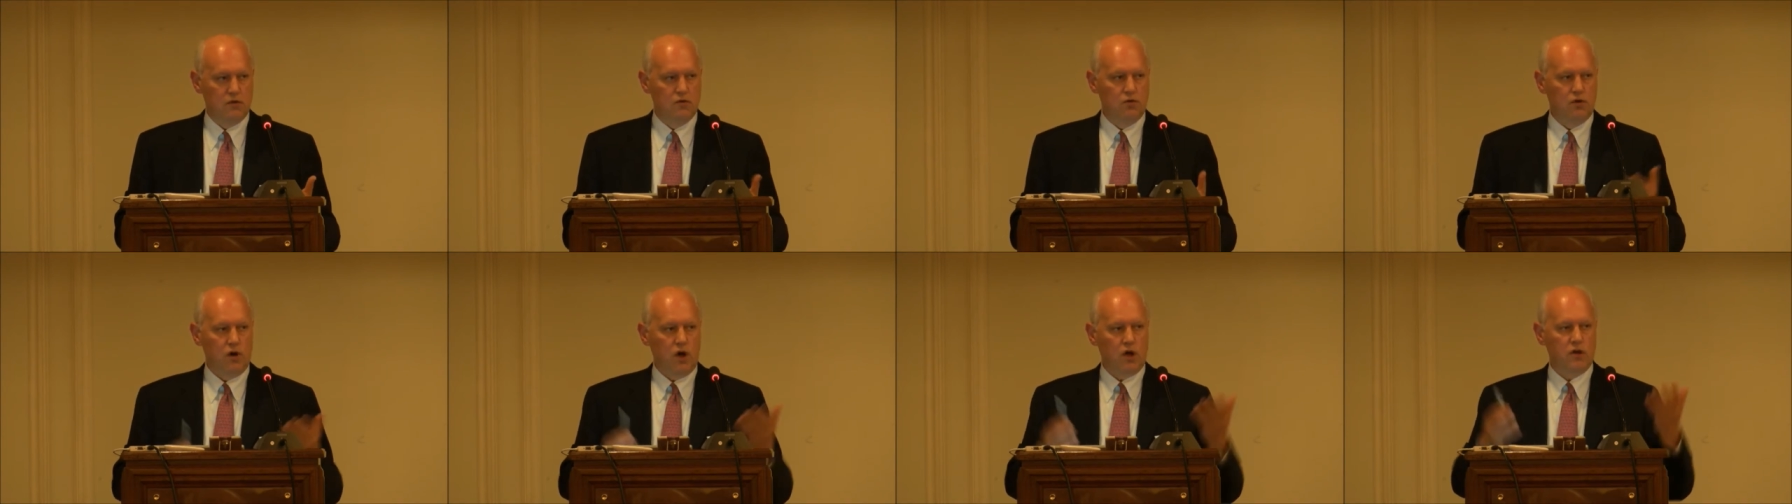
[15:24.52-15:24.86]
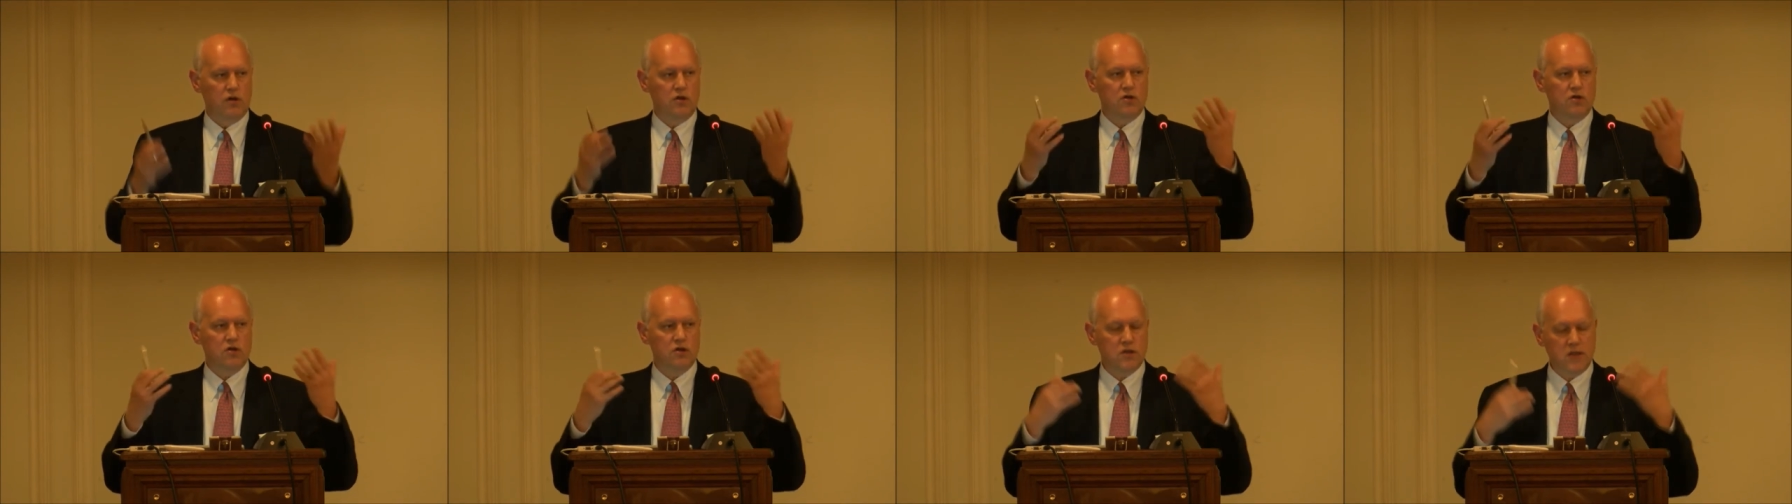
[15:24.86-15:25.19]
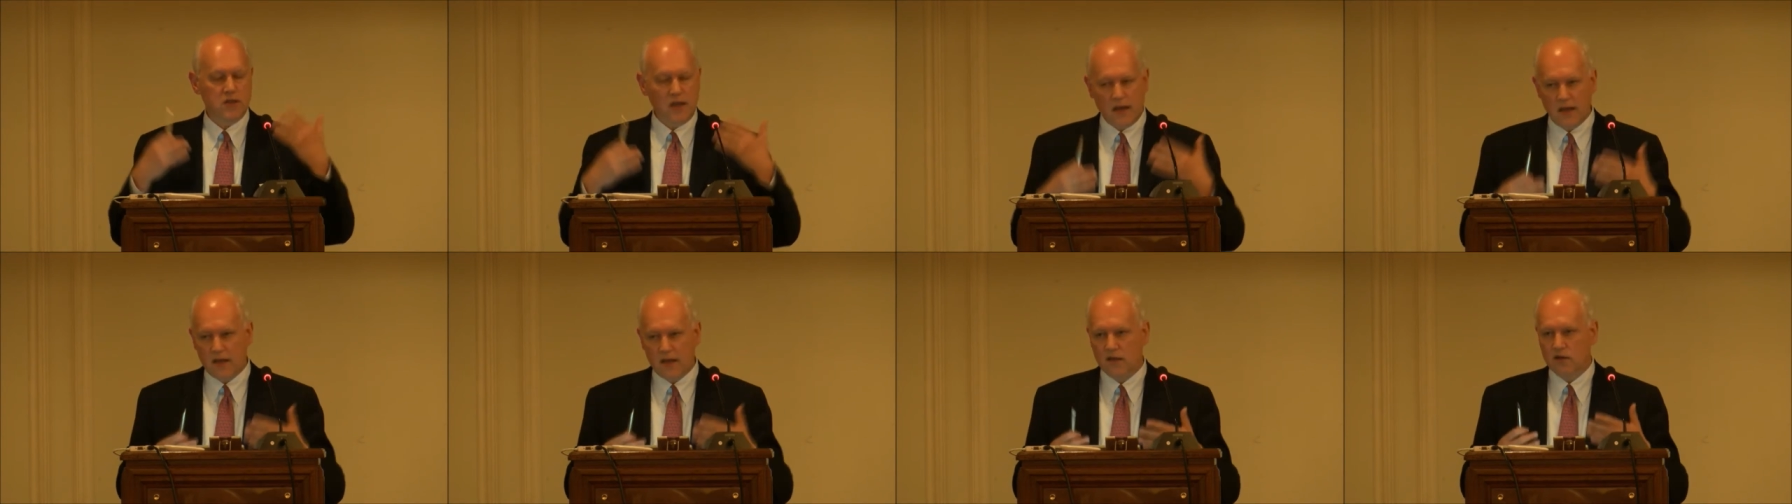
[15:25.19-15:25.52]
to
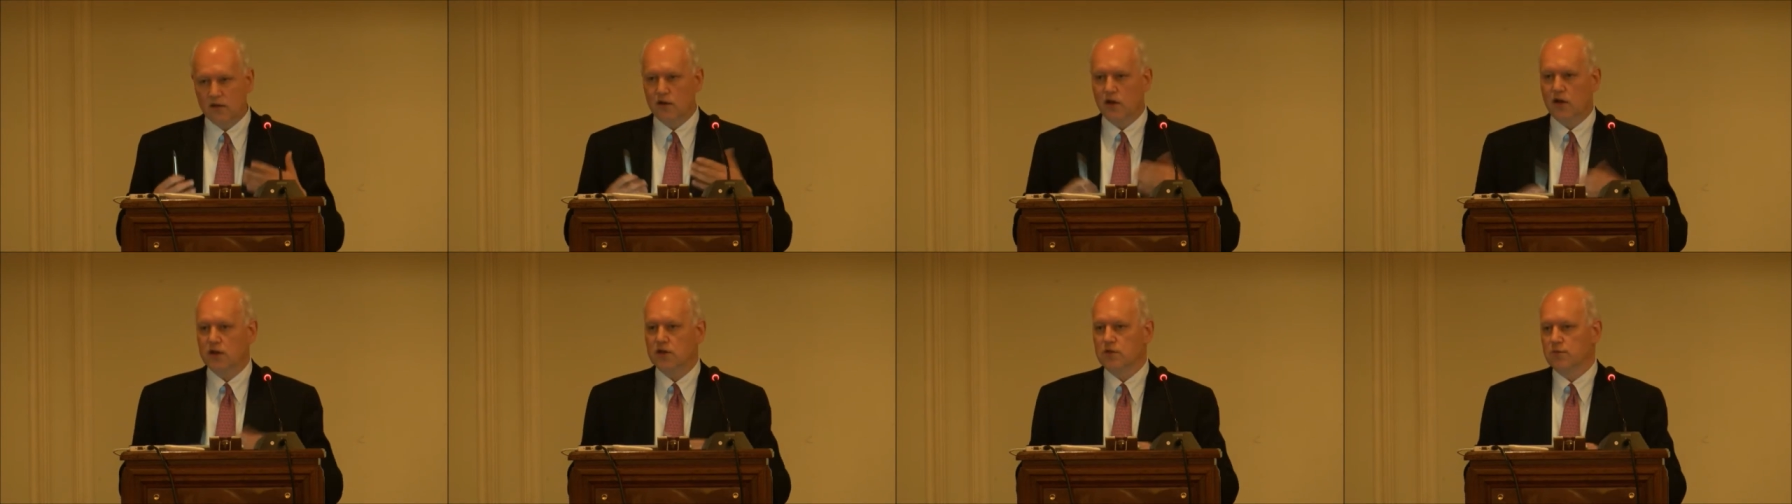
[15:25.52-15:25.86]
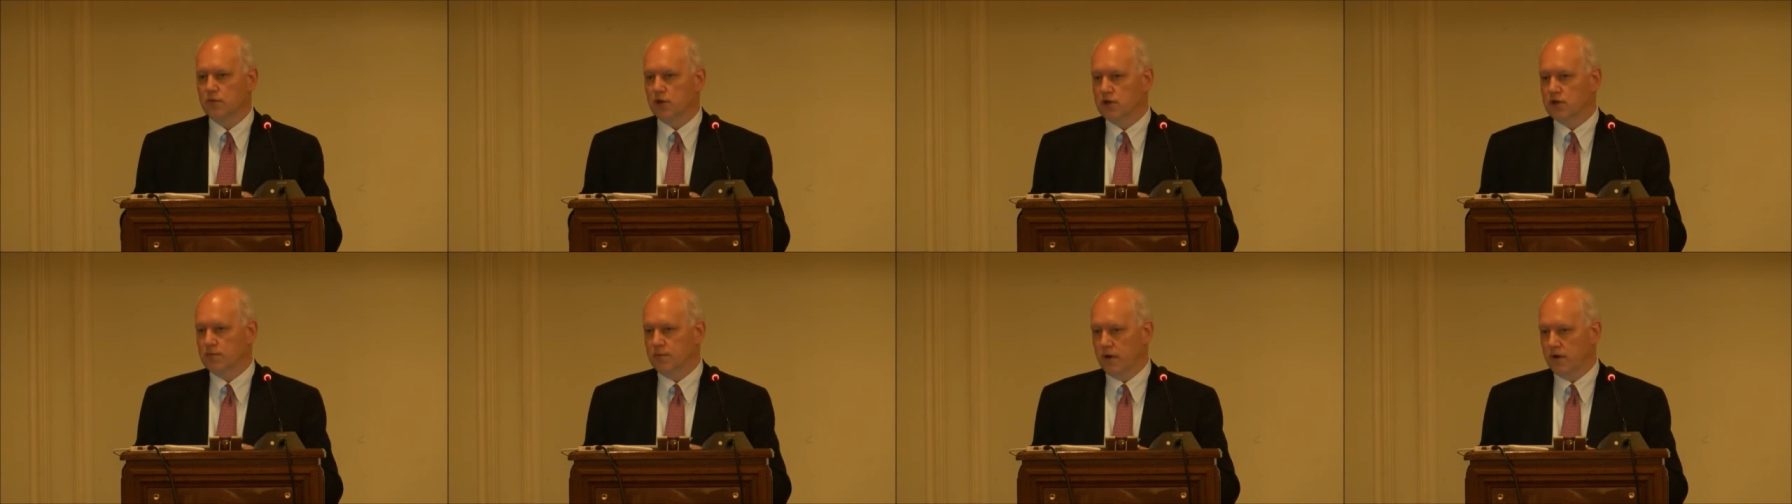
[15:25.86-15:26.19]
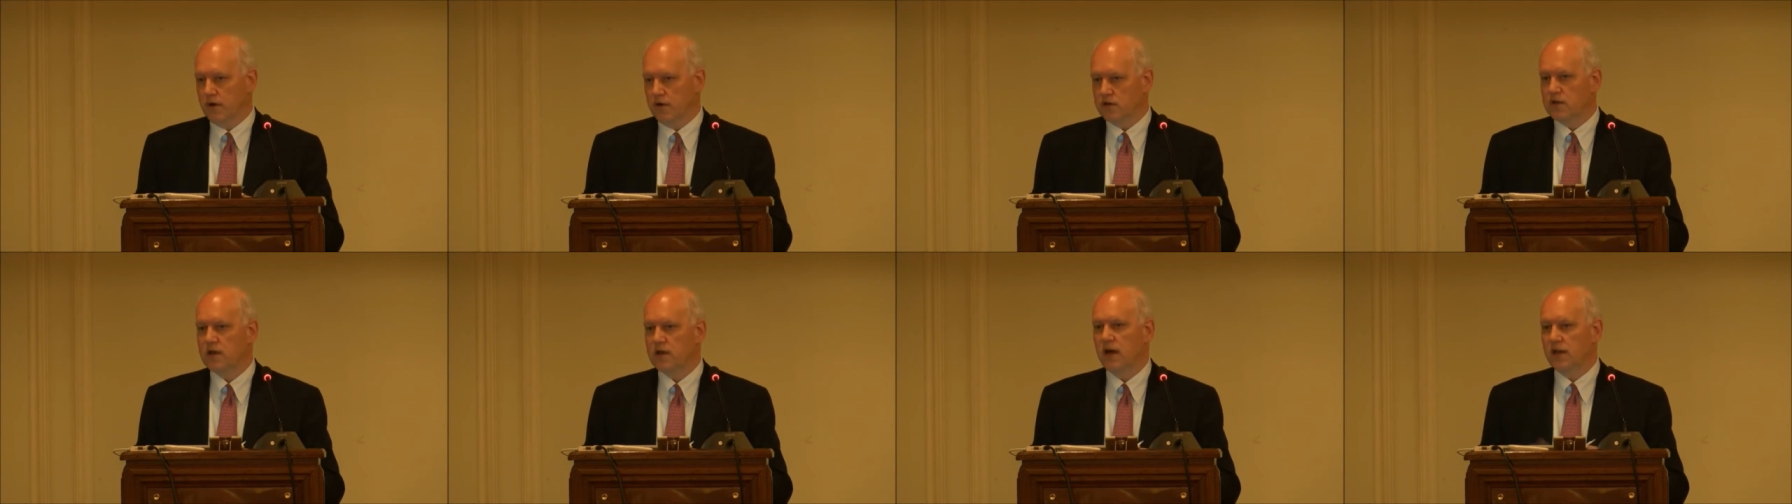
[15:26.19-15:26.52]
understand the customer
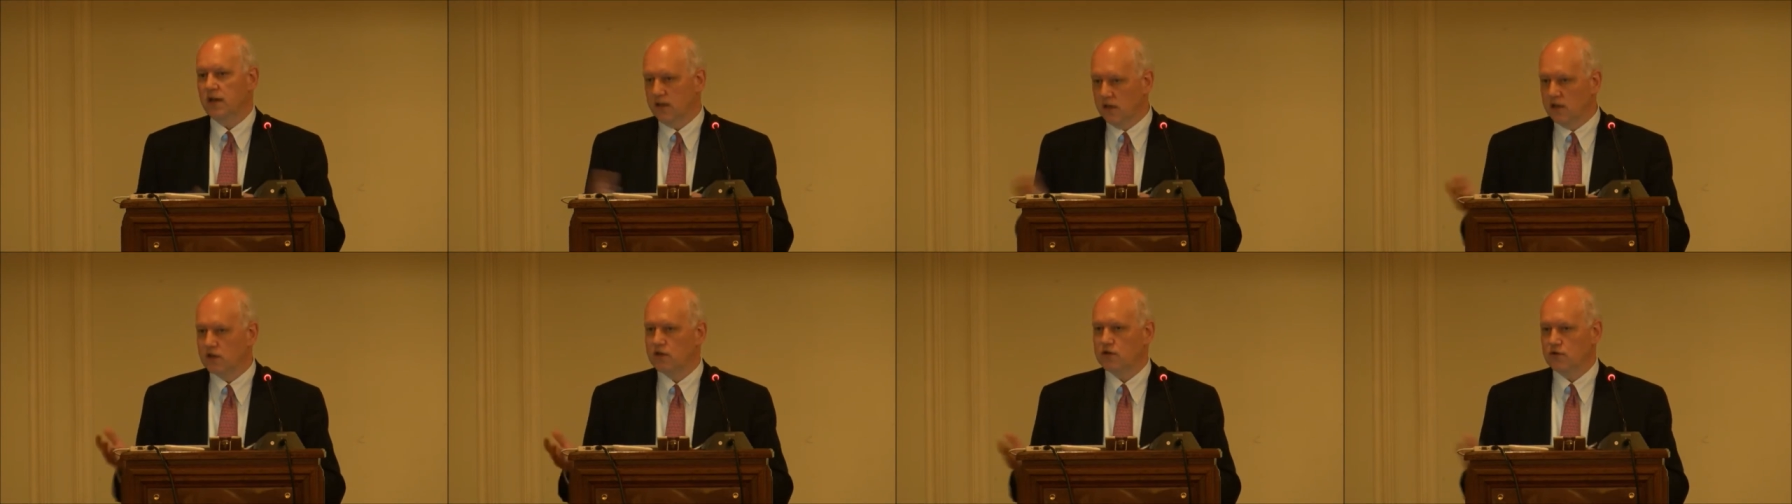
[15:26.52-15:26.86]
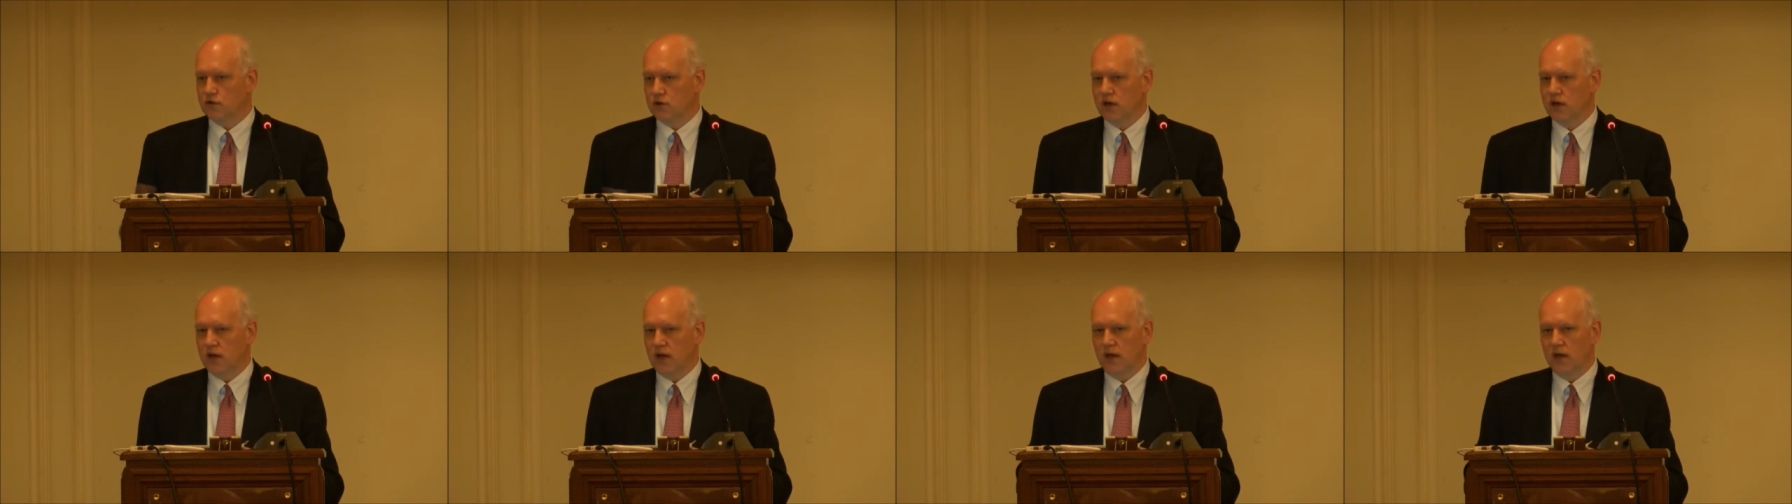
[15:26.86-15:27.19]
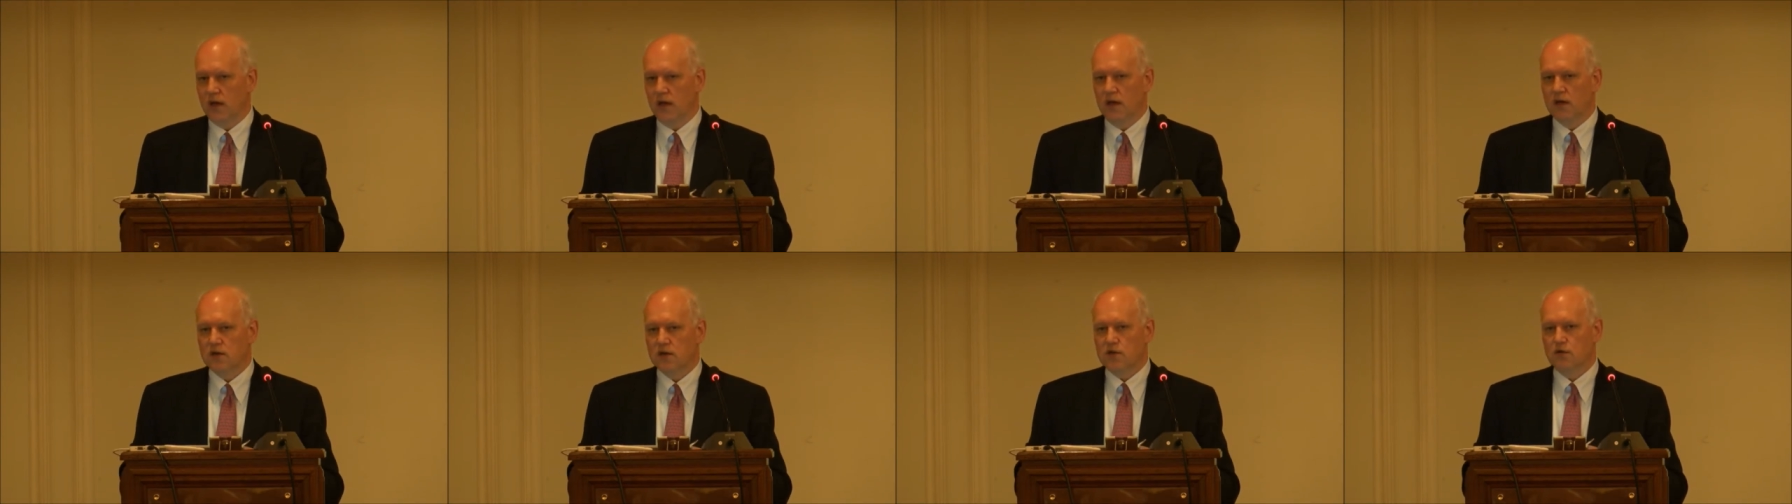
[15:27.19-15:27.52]
experience, I think it's okay.